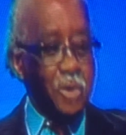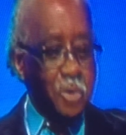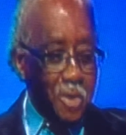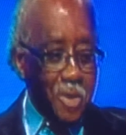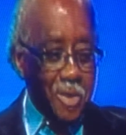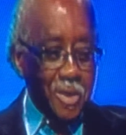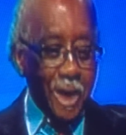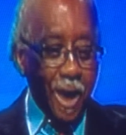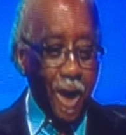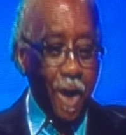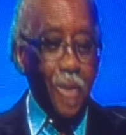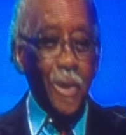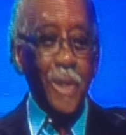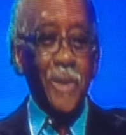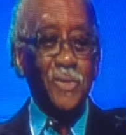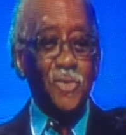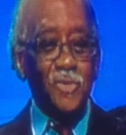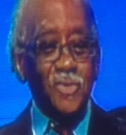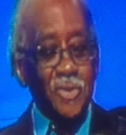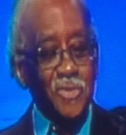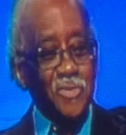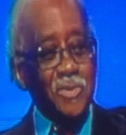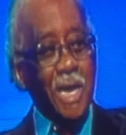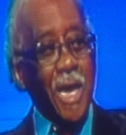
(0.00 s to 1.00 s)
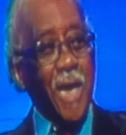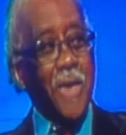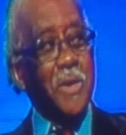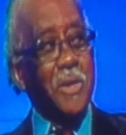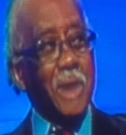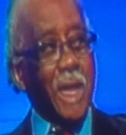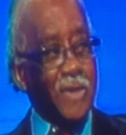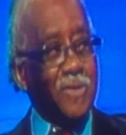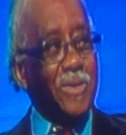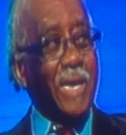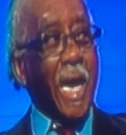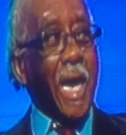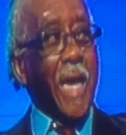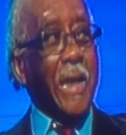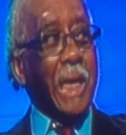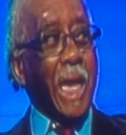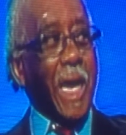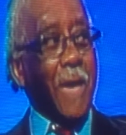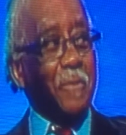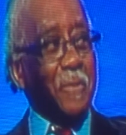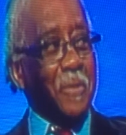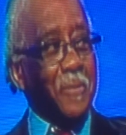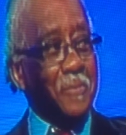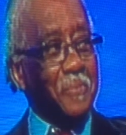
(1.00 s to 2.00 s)
And you can call her and she'll tell you that's how it
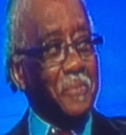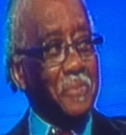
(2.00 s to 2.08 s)
happened.